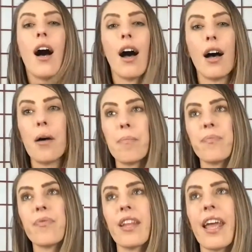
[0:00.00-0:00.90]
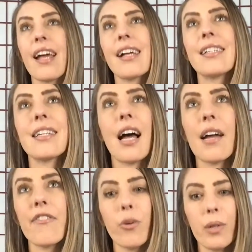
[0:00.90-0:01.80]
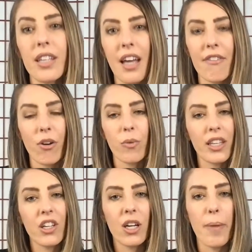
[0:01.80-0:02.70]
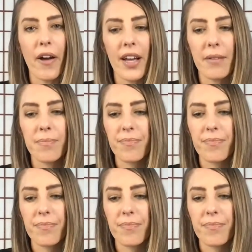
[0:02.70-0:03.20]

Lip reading: And I felt really good about it.